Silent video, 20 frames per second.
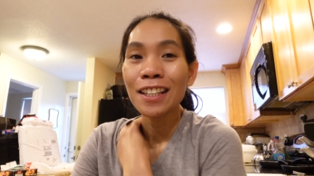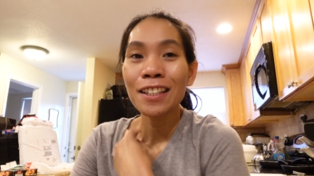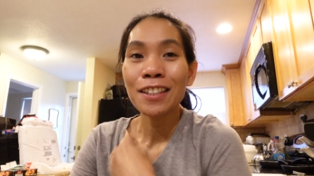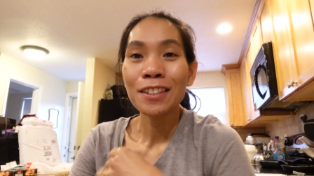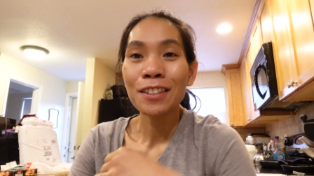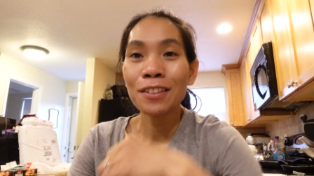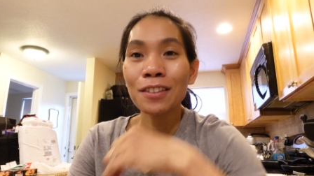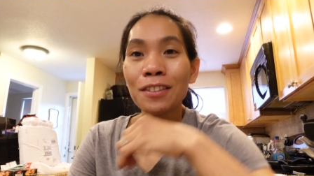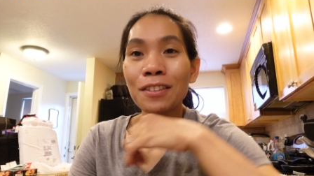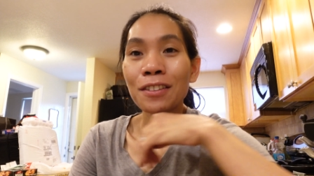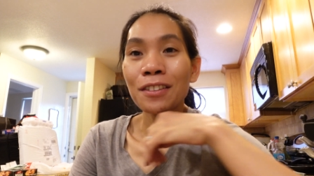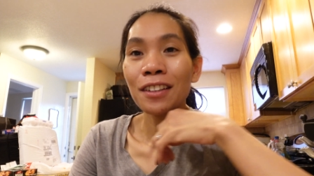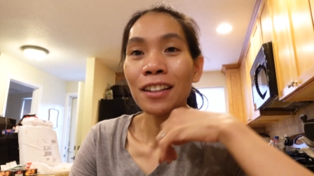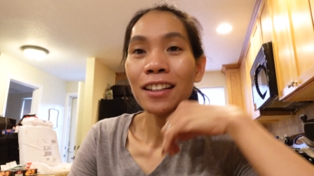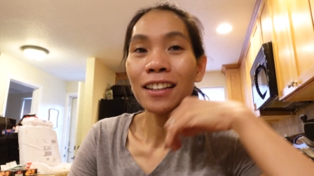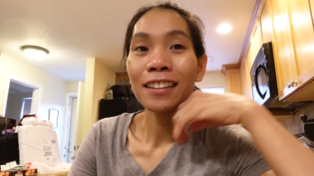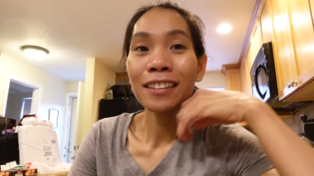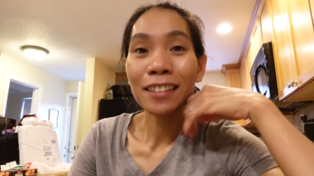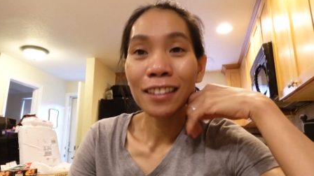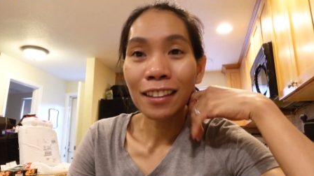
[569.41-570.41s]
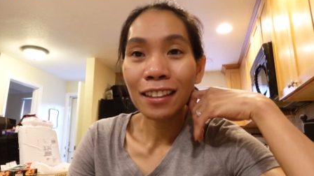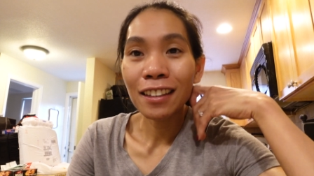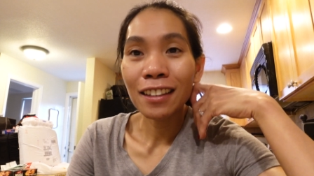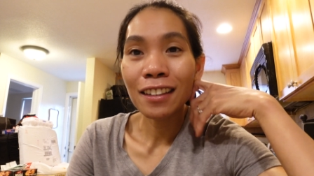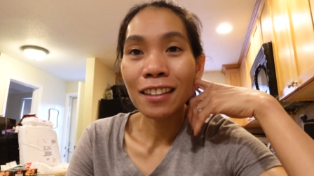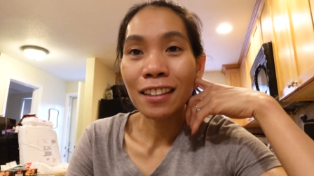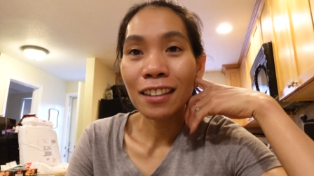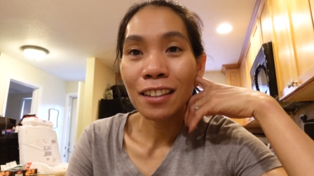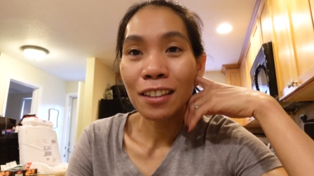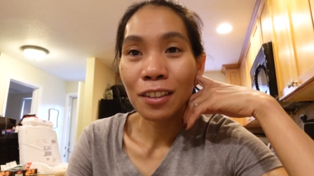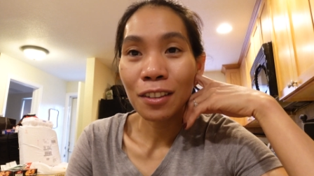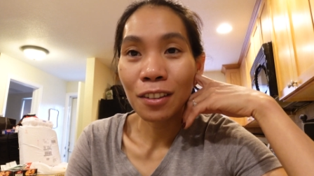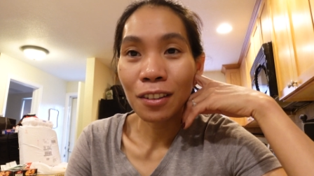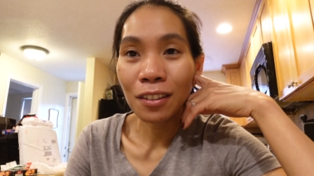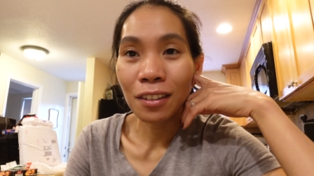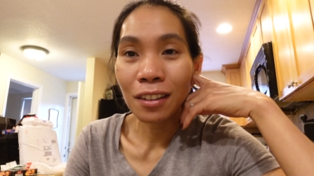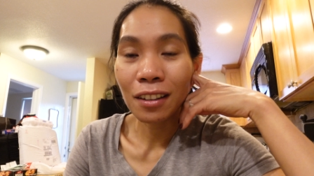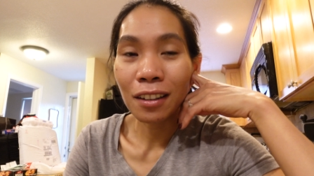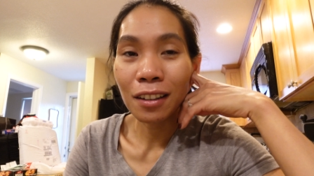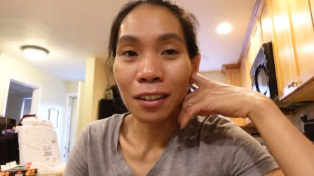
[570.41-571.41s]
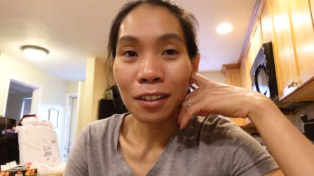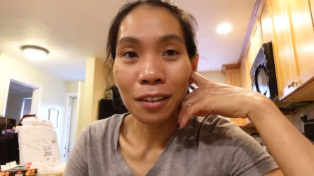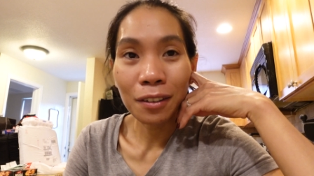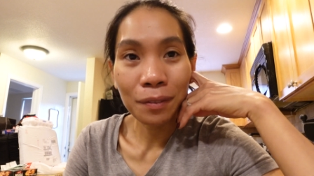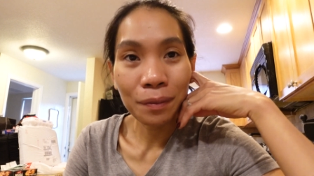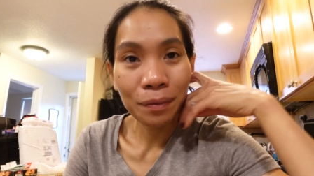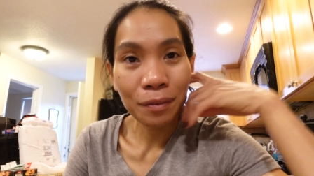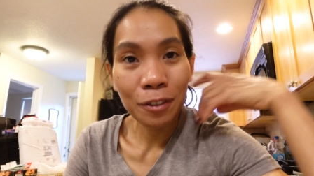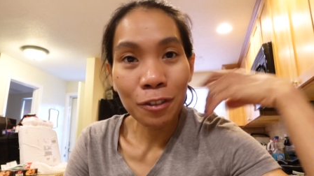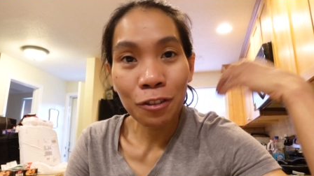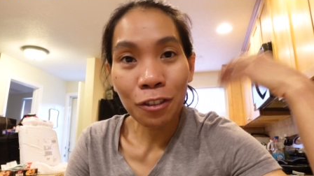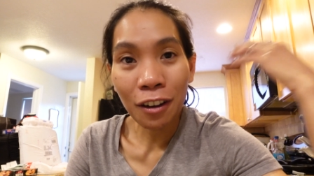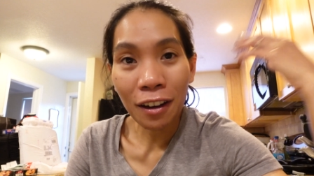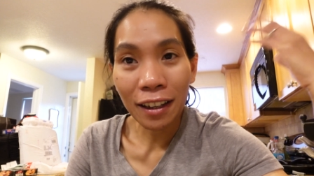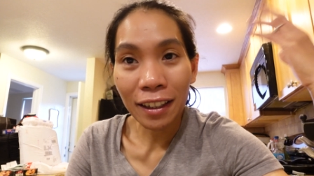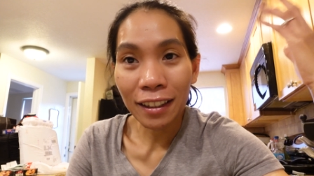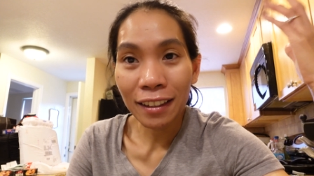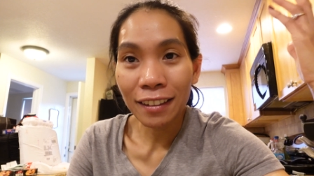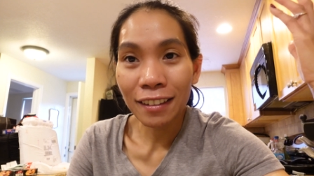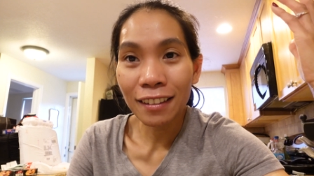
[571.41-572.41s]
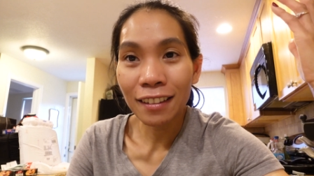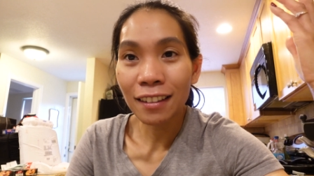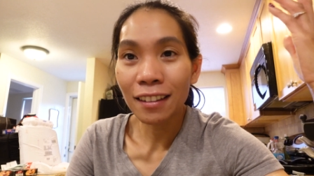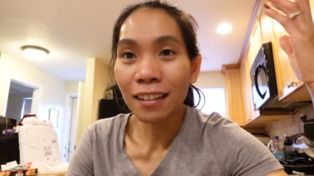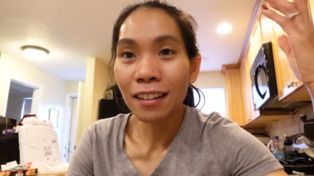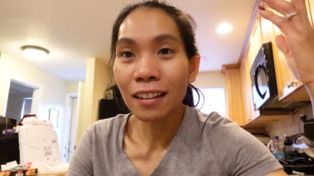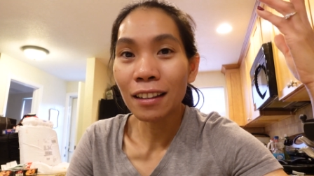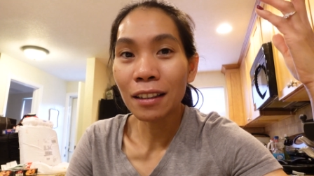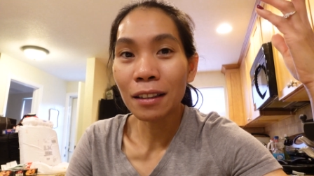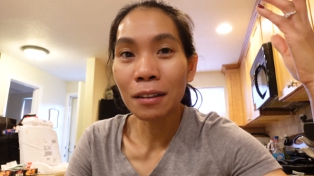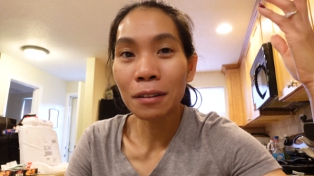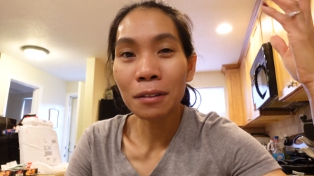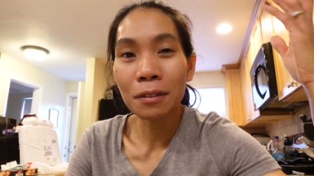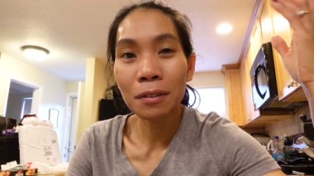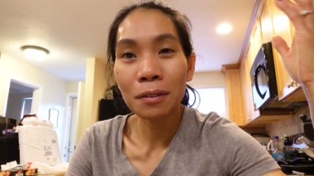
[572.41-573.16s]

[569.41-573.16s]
So I did find the,